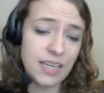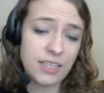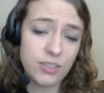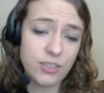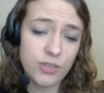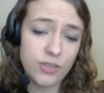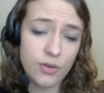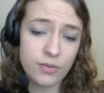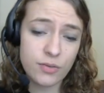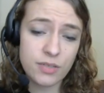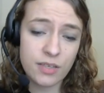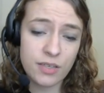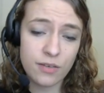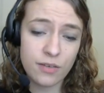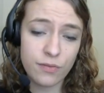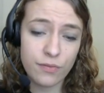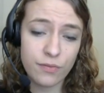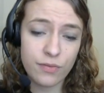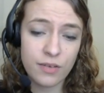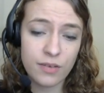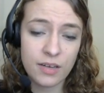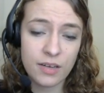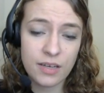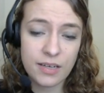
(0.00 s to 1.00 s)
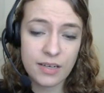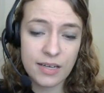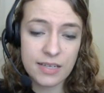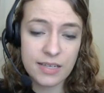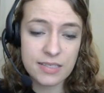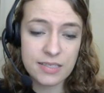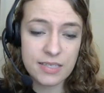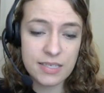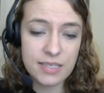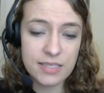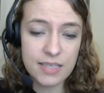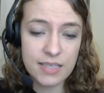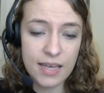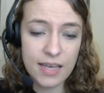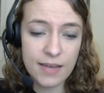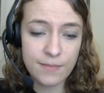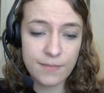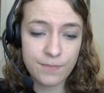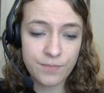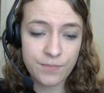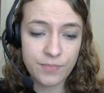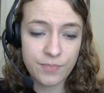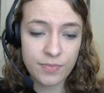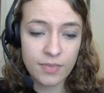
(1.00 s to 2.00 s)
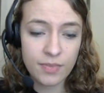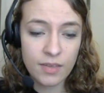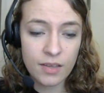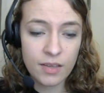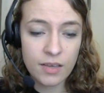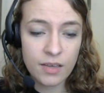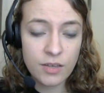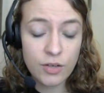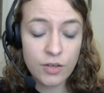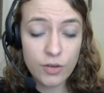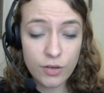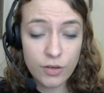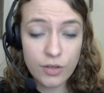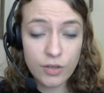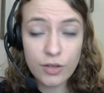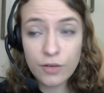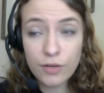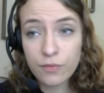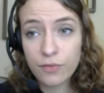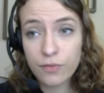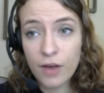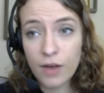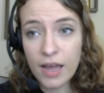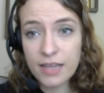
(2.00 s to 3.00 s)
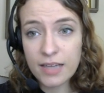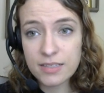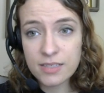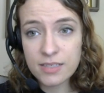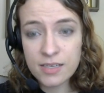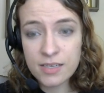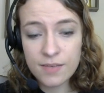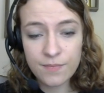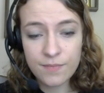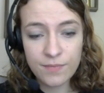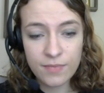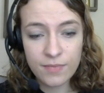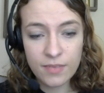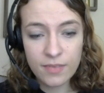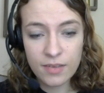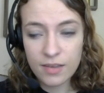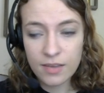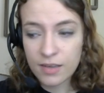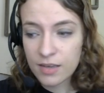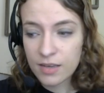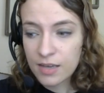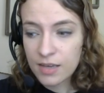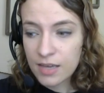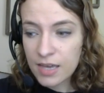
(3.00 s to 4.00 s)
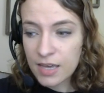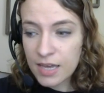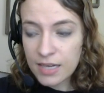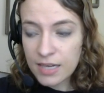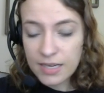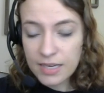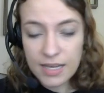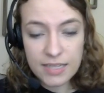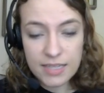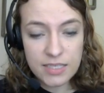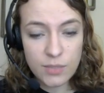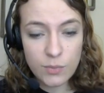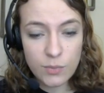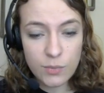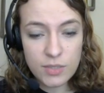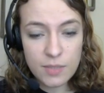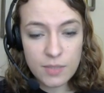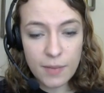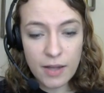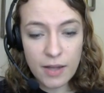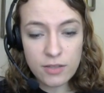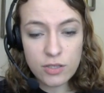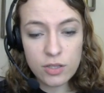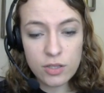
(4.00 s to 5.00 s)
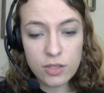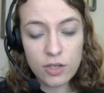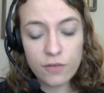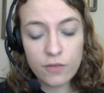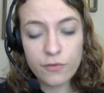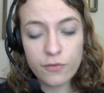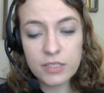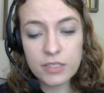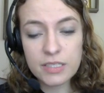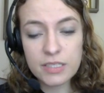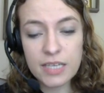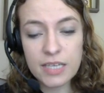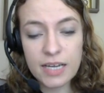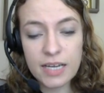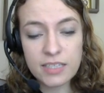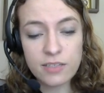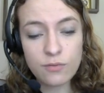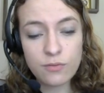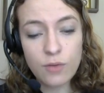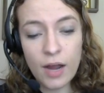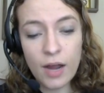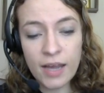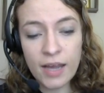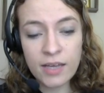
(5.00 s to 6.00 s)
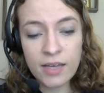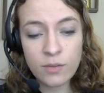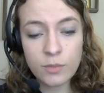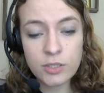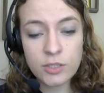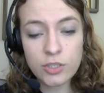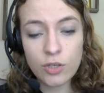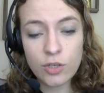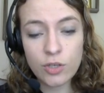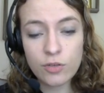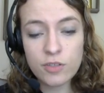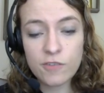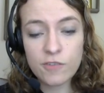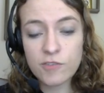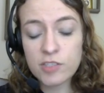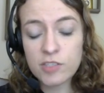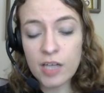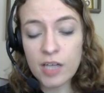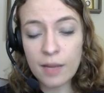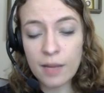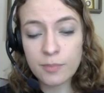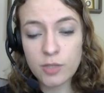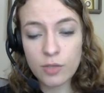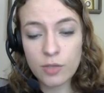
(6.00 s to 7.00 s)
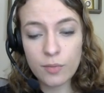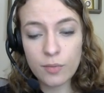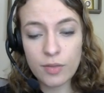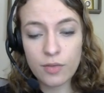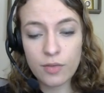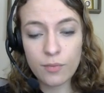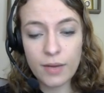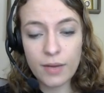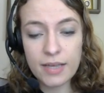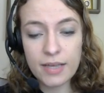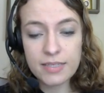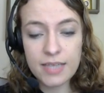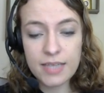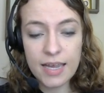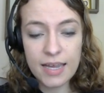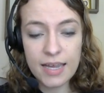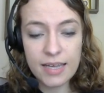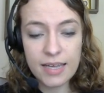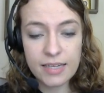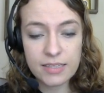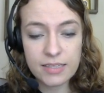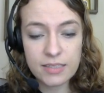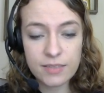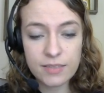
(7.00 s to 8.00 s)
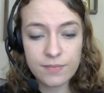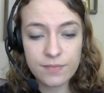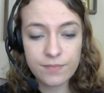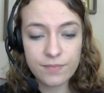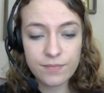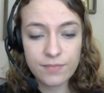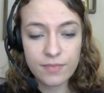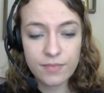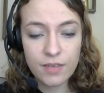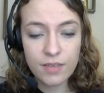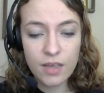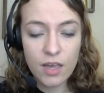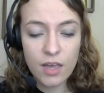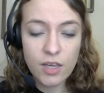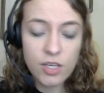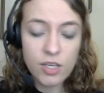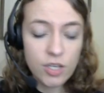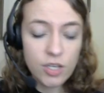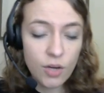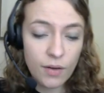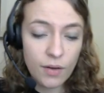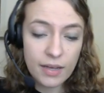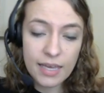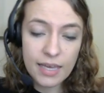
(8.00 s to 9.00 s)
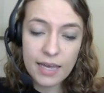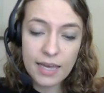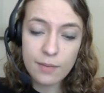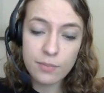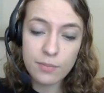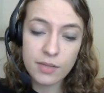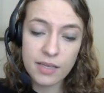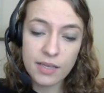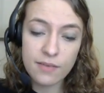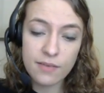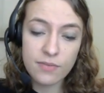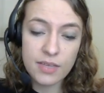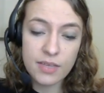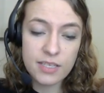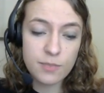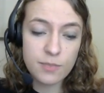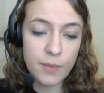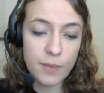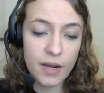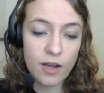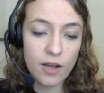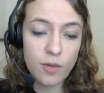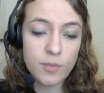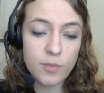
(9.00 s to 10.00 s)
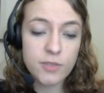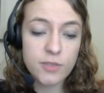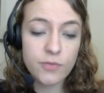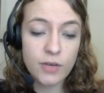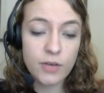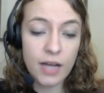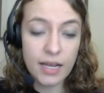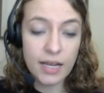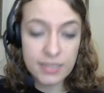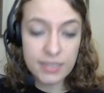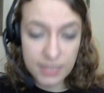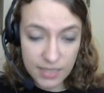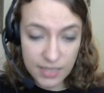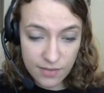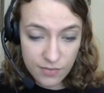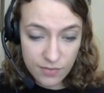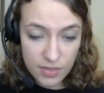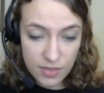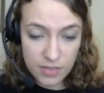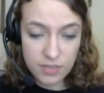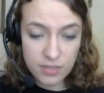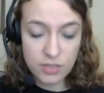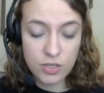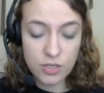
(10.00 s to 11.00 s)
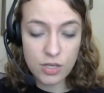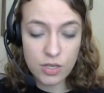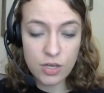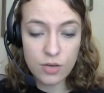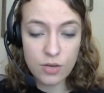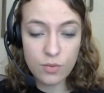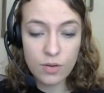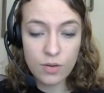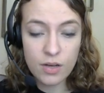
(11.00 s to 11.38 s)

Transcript: Joseph, Nancy said. You're a good friend. Nancy was about to look for Detective Ryan when Joseph stopped her with a raised hand. You know, I can't believe this, but I almost forgot to give this to you.